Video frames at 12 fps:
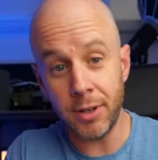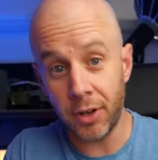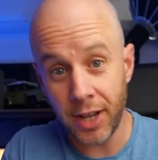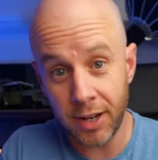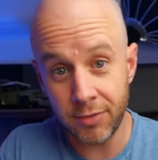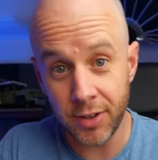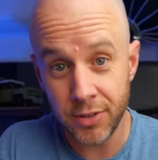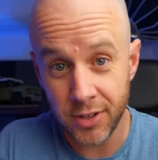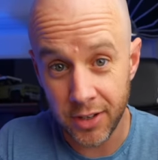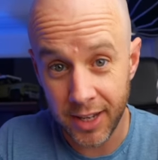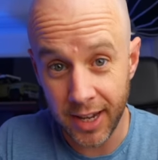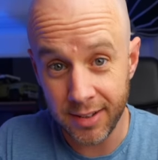on headphones
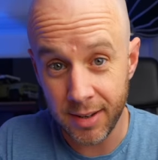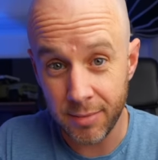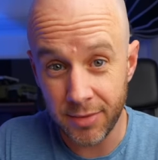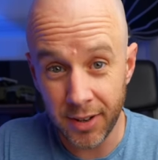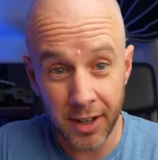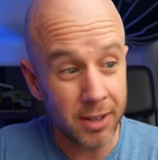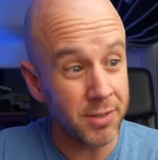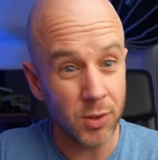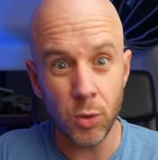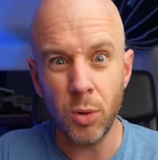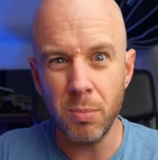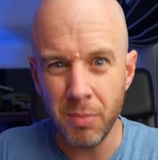like the XM5s
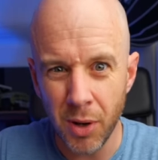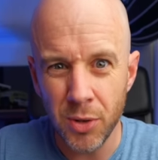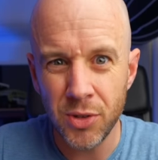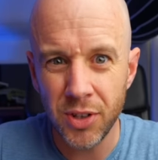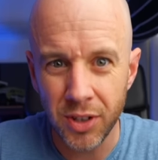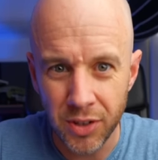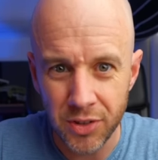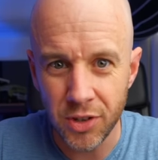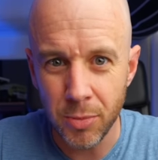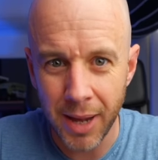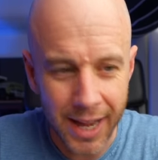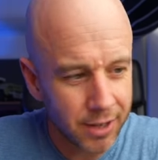or most
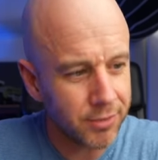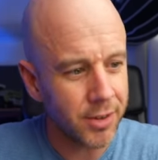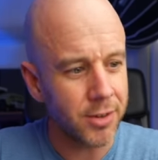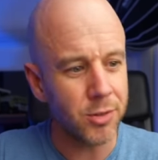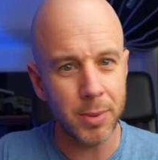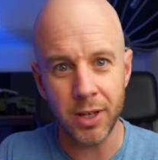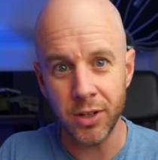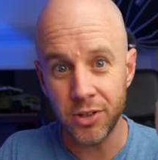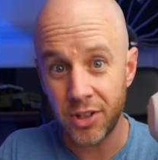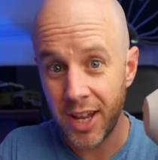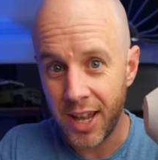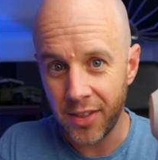consumer headphones
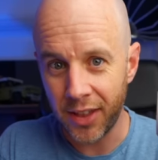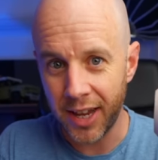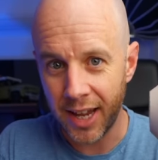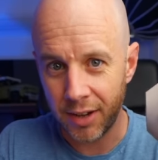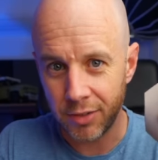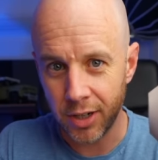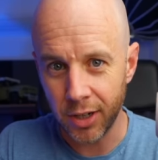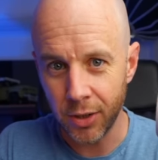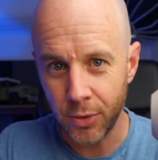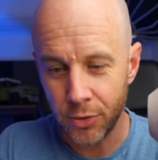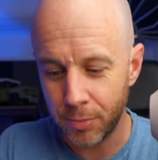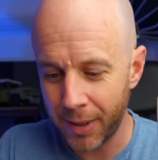because they have
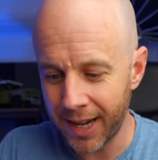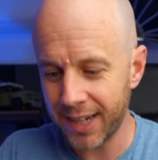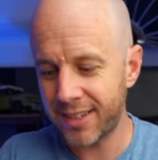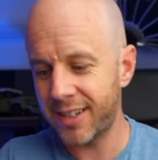closed backs.